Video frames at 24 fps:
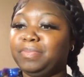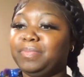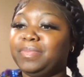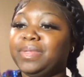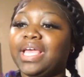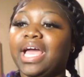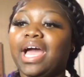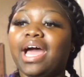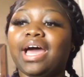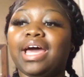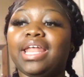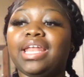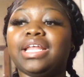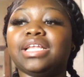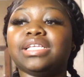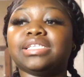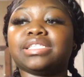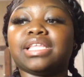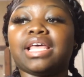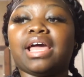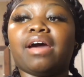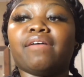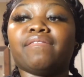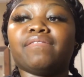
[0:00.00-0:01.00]
I didn't
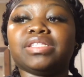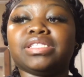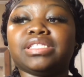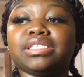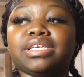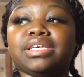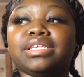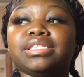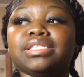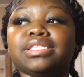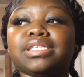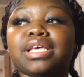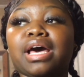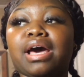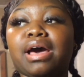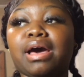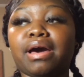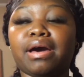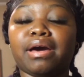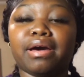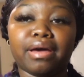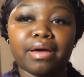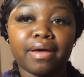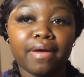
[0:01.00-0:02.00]
just have a
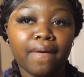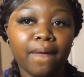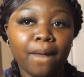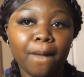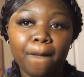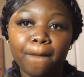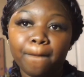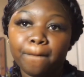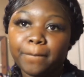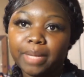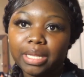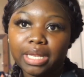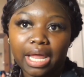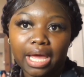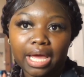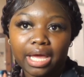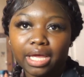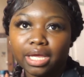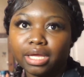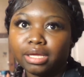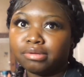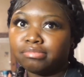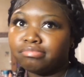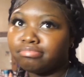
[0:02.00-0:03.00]
TikTok. But
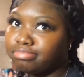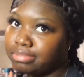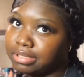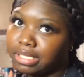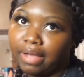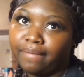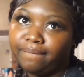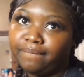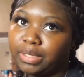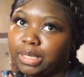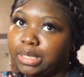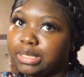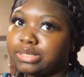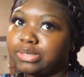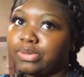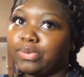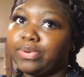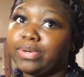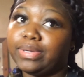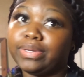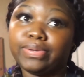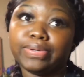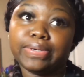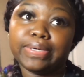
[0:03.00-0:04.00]
like, I'm gonna
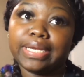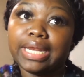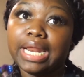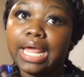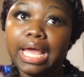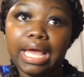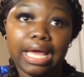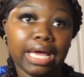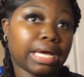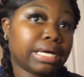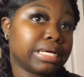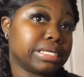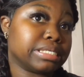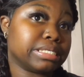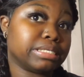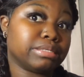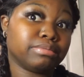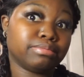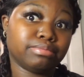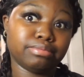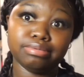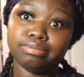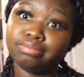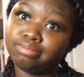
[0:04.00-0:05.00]
throw door
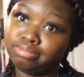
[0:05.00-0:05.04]
niggas.